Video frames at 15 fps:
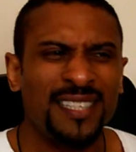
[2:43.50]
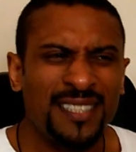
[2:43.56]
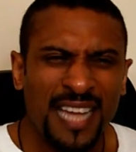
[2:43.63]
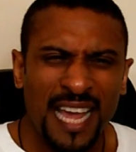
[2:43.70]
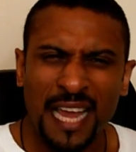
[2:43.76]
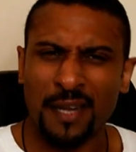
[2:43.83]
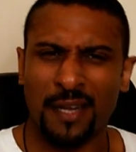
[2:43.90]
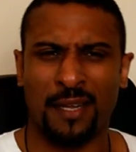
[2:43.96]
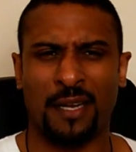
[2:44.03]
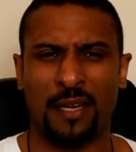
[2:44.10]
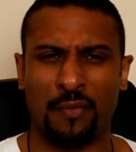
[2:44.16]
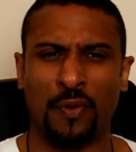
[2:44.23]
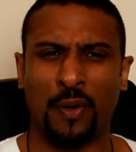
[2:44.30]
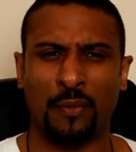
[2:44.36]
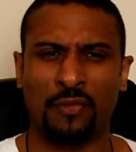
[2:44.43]
He
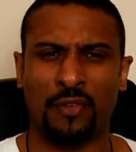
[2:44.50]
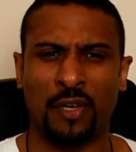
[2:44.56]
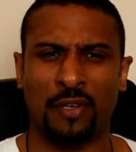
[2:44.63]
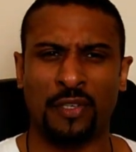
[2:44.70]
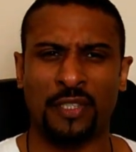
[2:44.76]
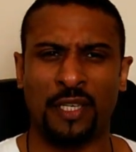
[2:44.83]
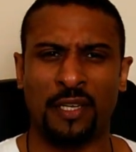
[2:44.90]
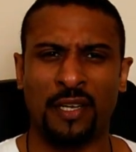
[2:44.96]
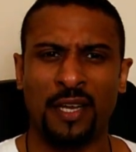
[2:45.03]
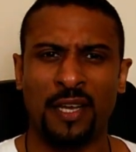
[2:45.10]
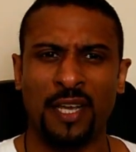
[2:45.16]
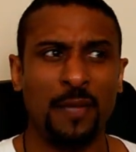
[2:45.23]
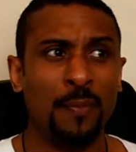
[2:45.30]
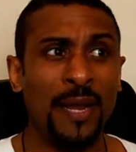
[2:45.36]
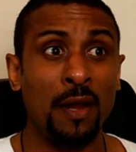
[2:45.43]
technically false started.
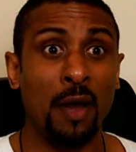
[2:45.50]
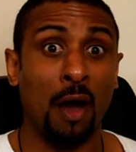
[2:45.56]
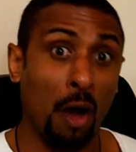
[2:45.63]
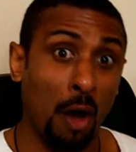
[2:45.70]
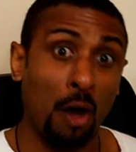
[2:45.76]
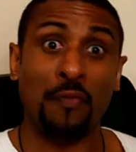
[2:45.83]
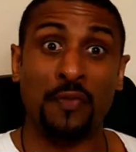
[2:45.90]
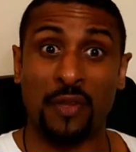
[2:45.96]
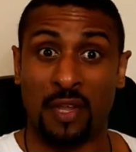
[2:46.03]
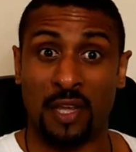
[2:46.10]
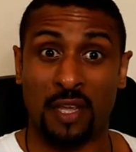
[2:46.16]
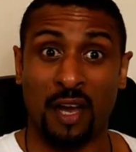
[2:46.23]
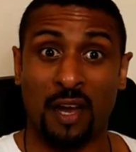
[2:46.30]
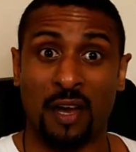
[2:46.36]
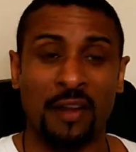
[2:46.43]
He went after
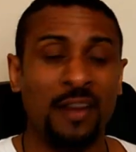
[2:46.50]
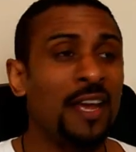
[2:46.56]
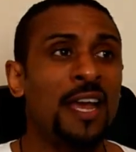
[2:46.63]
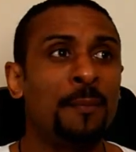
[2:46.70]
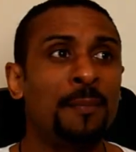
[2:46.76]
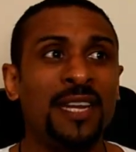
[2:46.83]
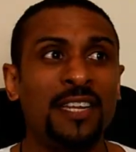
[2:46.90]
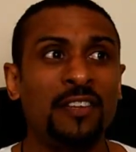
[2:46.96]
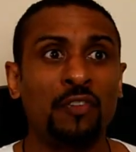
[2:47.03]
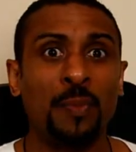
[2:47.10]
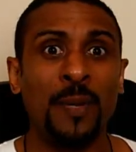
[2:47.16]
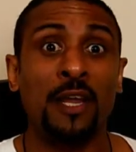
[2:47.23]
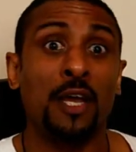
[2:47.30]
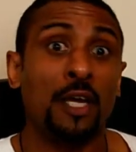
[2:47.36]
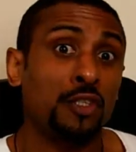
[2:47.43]
the gun, but he
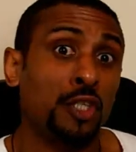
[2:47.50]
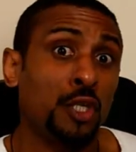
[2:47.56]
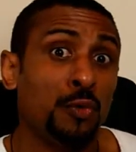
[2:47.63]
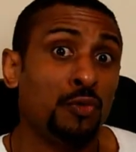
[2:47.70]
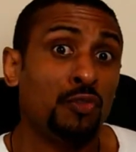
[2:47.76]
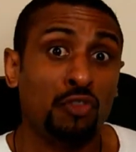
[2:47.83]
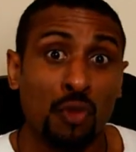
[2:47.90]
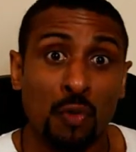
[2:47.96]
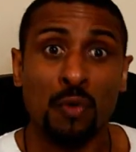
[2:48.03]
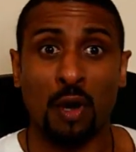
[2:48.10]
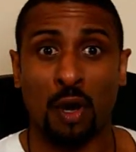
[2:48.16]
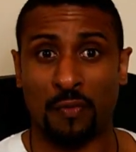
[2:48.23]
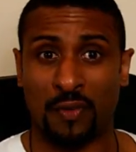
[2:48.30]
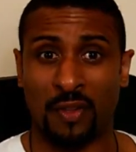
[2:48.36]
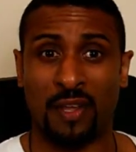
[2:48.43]
just went too
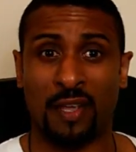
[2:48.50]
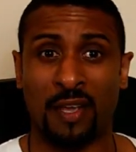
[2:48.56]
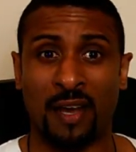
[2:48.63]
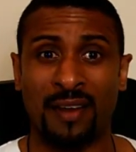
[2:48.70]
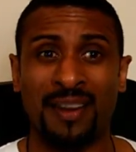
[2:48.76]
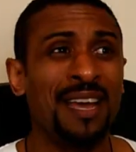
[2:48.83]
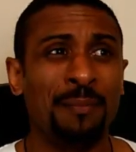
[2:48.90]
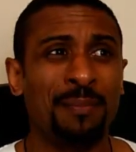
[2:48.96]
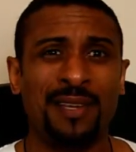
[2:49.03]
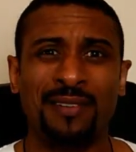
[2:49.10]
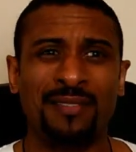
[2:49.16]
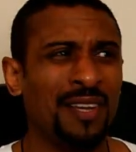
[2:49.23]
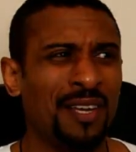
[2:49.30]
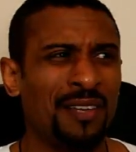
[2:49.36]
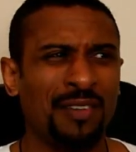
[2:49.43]
soon after the gun
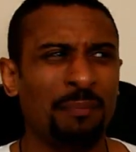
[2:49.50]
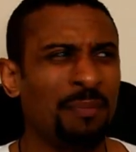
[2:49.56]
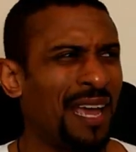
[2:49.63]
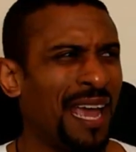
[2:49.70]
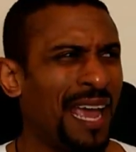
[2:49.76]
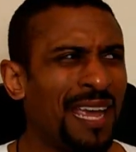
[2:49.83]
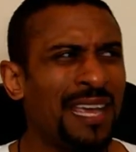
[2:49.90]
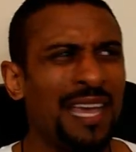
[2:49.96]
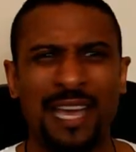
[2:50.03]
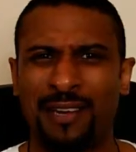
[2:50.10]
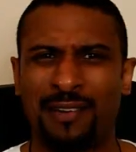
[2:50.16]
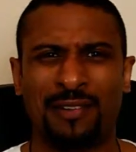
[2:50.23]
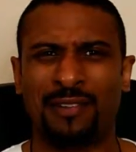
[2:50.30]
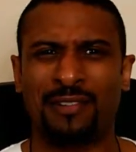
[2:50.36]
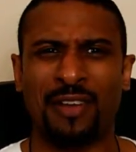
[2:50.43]
because some
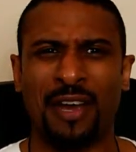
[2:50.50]
egghead had